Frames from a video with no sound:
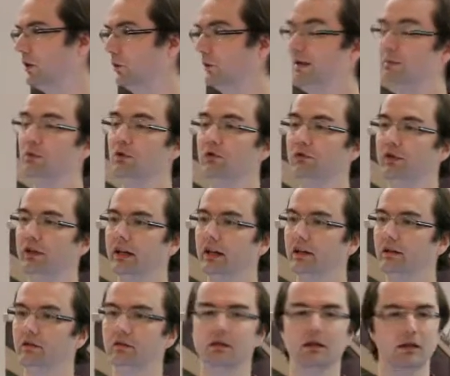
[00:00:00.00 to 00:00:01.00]
We moved
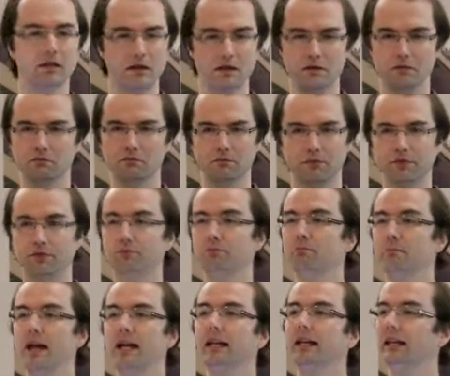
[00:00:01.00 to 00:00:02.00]
in
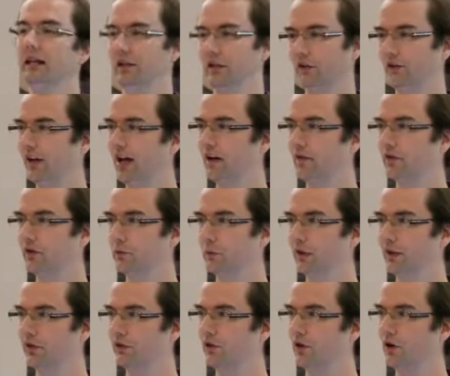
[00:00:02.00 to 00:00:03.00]
many years after
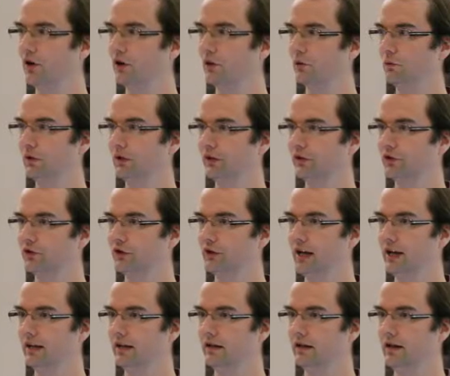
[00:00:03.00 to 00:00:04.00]
Winsong was
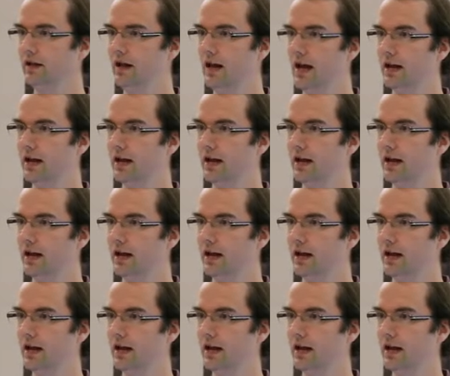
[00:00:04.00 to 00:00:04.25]
created,